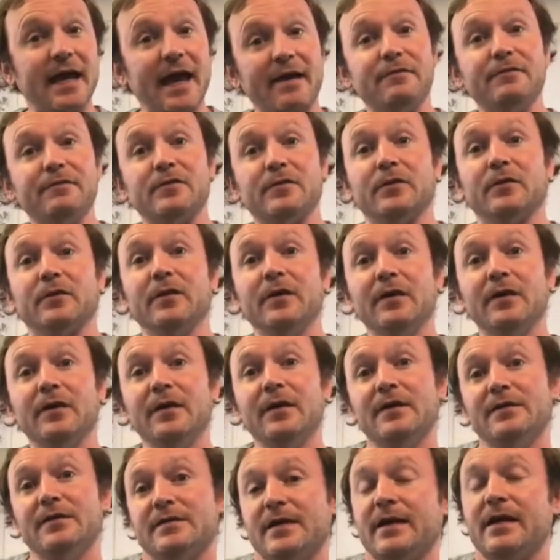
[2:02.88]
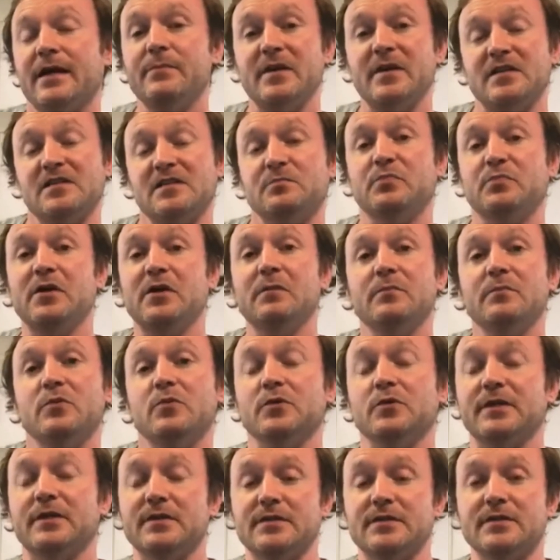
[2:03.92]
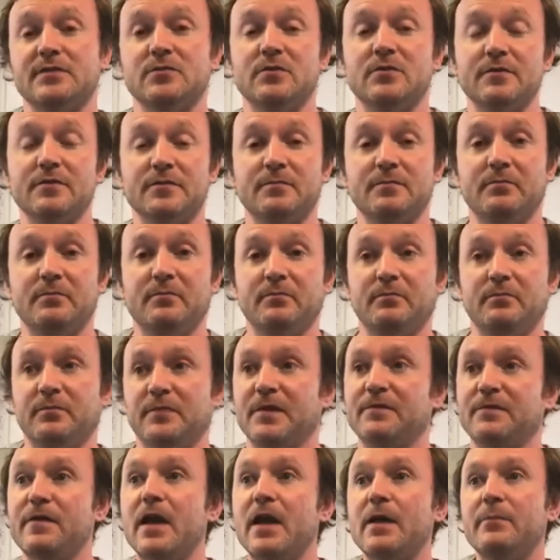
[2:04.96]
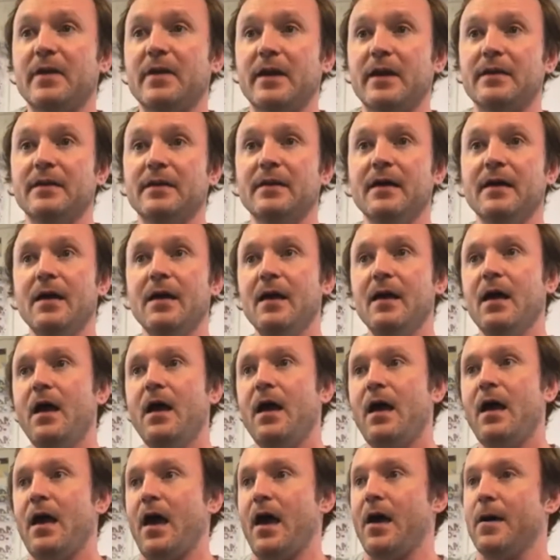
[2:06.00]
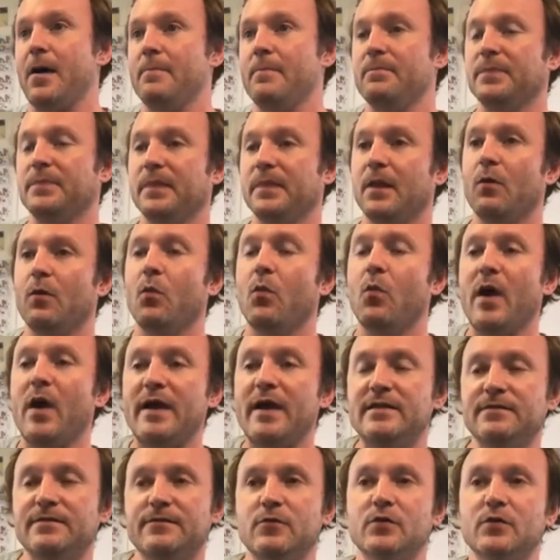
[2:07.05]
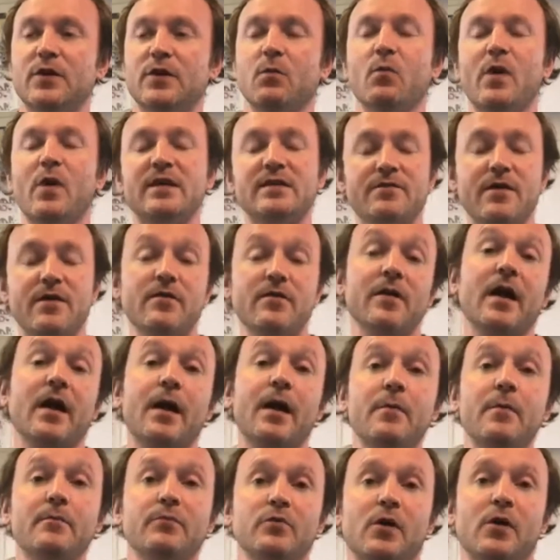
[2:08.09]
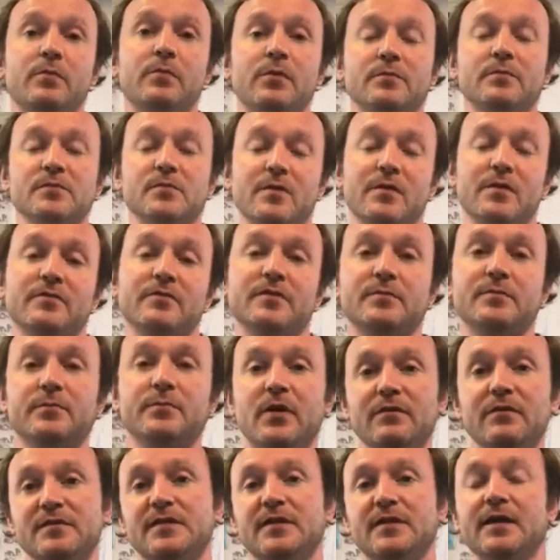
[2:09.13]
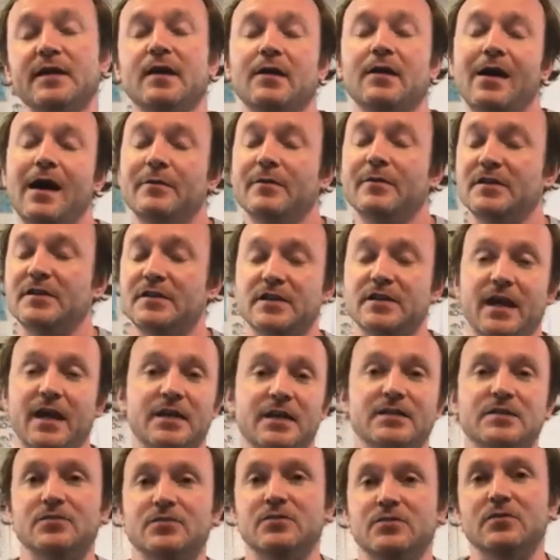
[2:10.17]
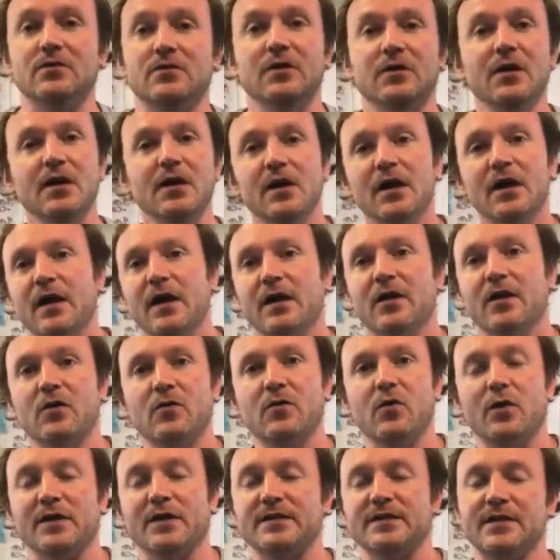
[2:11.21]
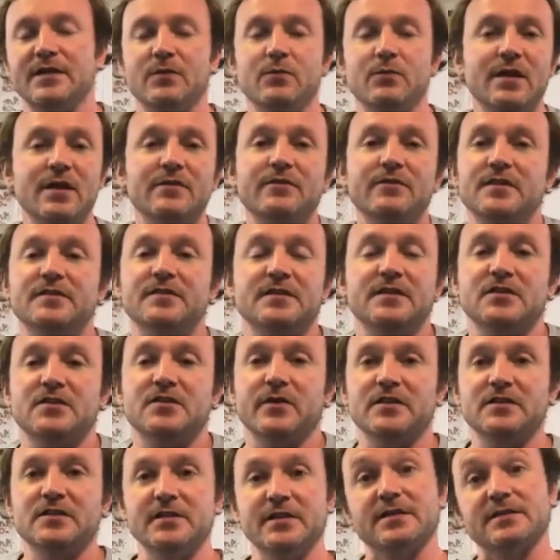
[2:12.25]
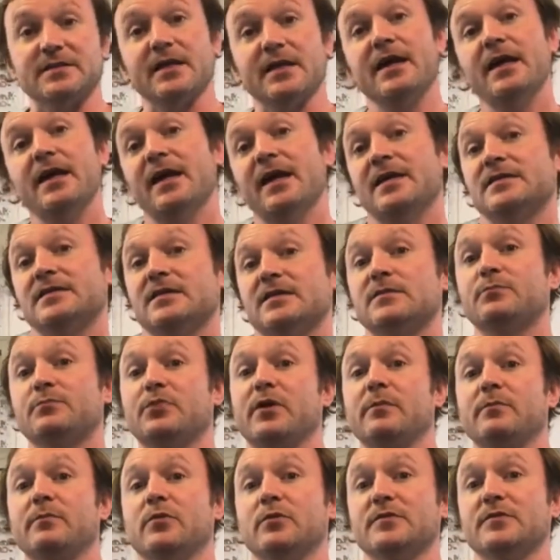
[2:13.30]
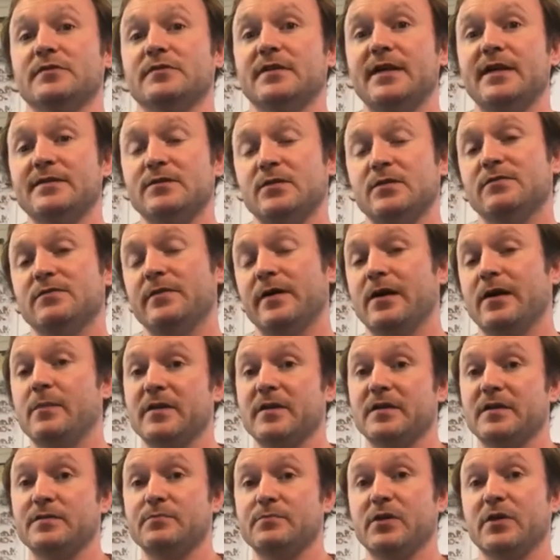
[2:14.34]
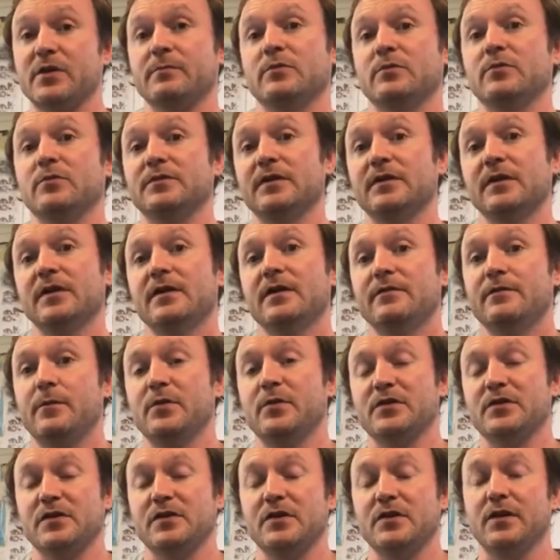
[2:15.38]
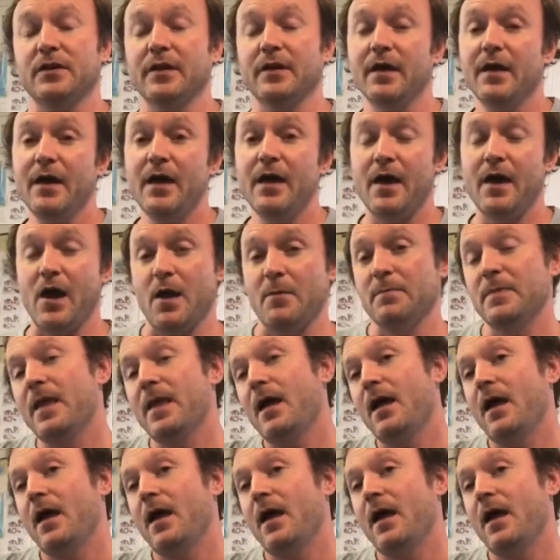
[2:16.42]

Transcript: have to. So it can be a springboard into sort of developing ways forward and ways of overcoming problems, whether it's poverty, climate change, or equality, whatever the situation is. It's a springboard. So that software can be a springboard for pushing on.